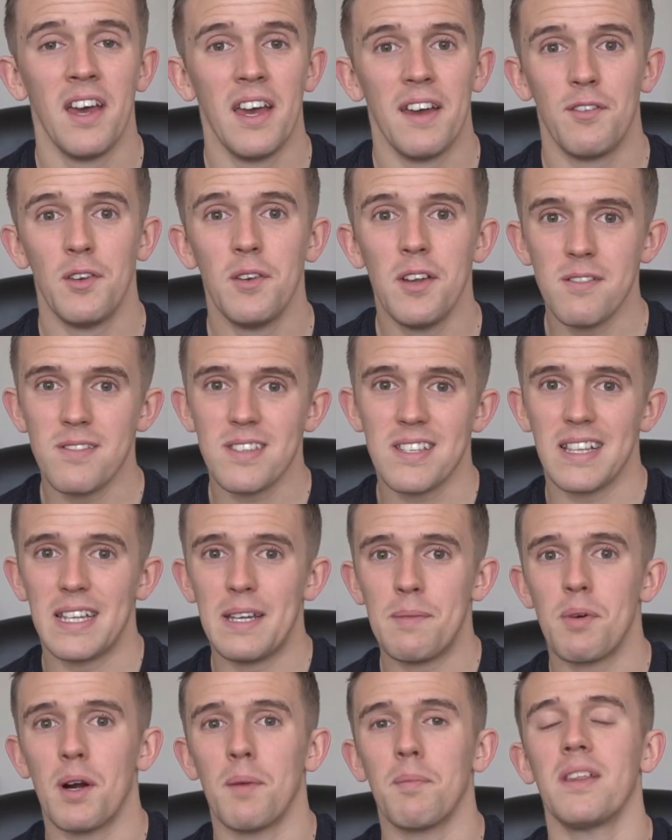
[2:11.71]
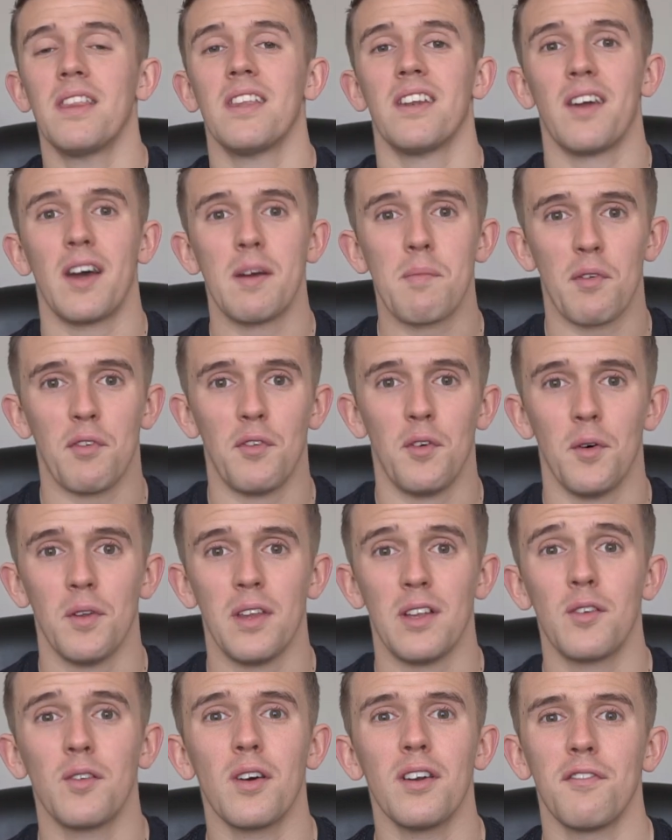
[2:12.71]
If you don't sleep properly the night before,
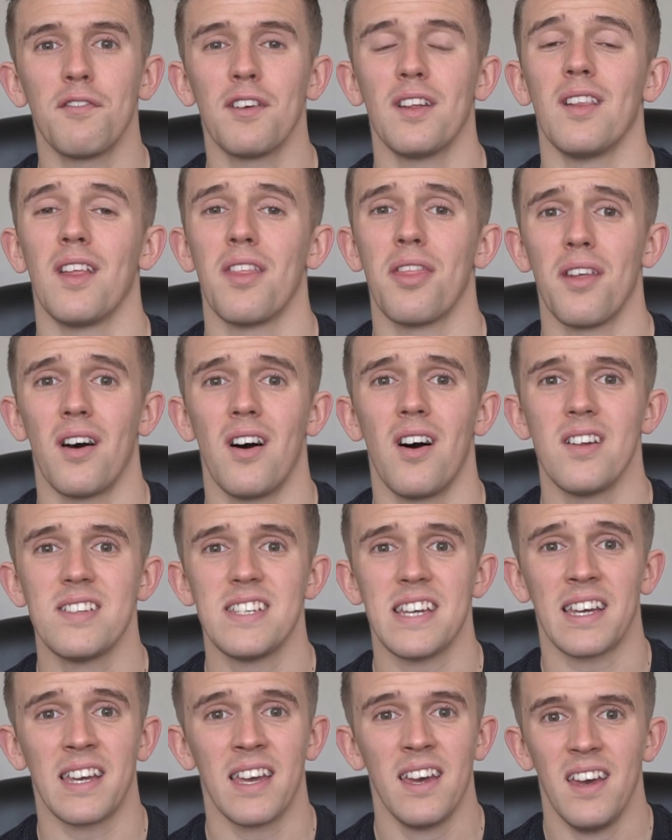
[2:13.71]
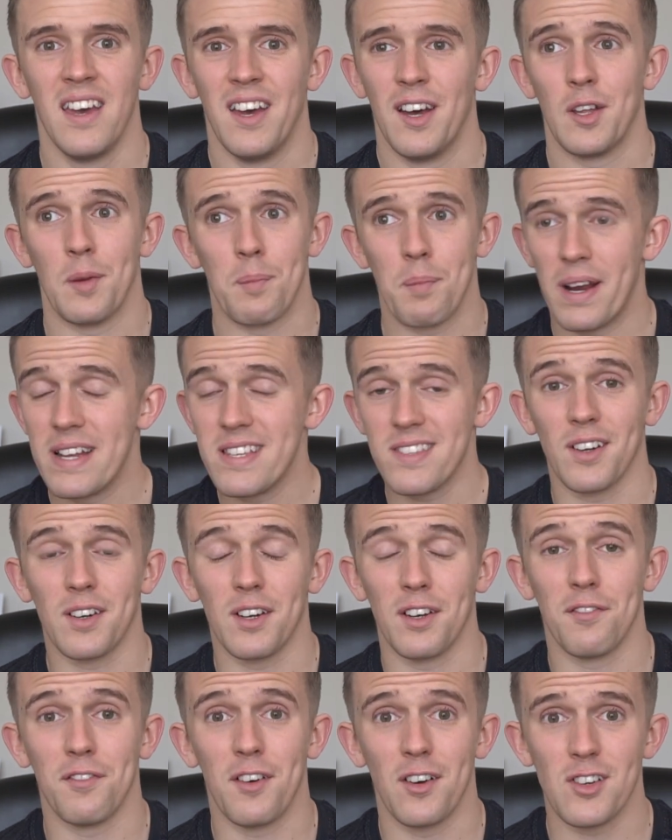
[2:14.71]
then you're going to feel lethargic and your brain's not
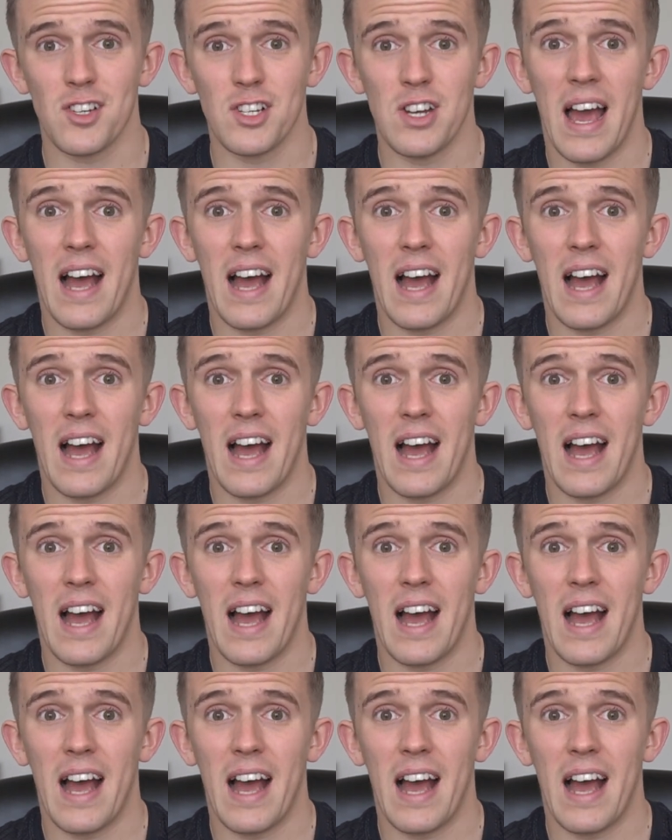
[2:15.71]
going to function